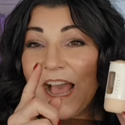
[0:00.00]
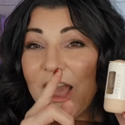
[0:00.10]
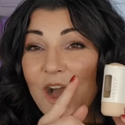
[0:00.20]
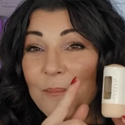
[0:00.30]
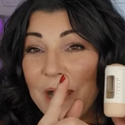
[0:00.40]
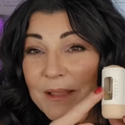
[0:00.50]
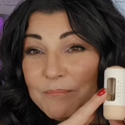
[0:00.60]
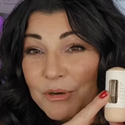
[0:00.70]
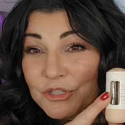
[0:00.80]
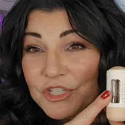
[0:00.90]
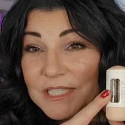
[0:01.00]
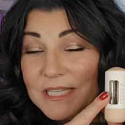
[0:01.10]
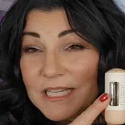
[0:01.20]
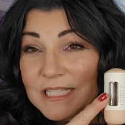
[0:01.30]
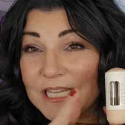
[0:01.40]
I purchased
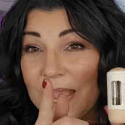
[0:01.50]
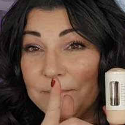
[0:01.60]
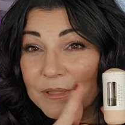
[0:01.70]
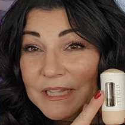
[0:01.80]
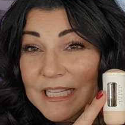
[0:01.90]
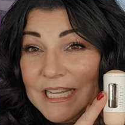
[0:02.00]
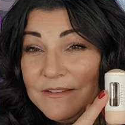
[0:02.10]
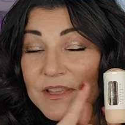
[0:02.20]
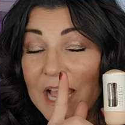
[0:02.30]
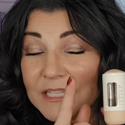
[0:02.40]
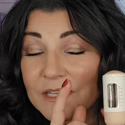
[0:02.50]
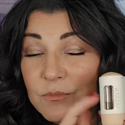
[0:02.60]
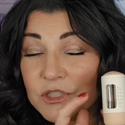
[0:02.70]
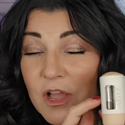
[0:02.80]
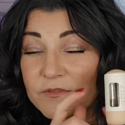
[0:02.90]
this, I believe, yes, it
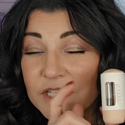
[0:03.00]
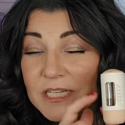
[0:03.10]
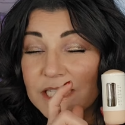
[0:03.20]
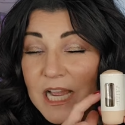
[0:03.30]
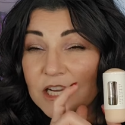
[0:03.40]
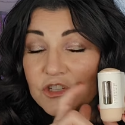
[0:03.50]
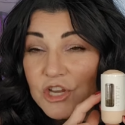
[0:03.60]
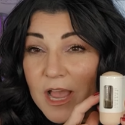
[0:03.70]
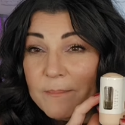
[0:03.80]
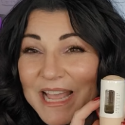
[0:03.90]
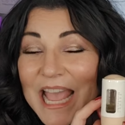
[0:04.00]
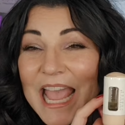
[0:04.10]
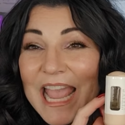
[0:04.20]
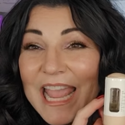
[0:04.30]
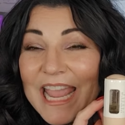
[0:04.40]
was off TikTok shop,
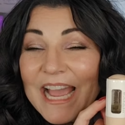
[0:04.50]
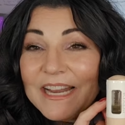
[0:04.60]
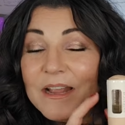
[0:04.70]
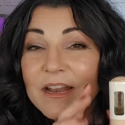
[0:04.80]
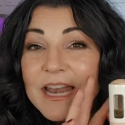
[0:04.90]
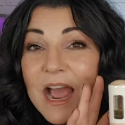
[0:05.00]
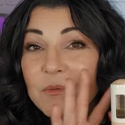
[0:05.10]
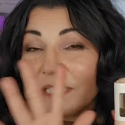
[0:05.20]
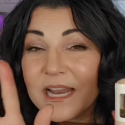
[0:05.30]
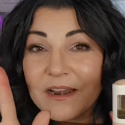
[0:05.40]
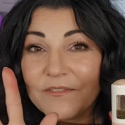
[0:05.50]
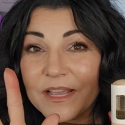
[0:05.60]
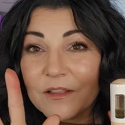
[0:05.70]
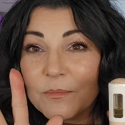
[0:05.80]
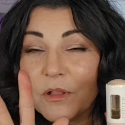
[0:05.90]
and now it's not
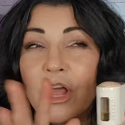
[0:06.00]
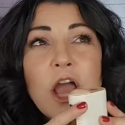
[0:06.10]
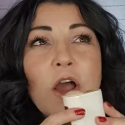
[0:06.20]
available.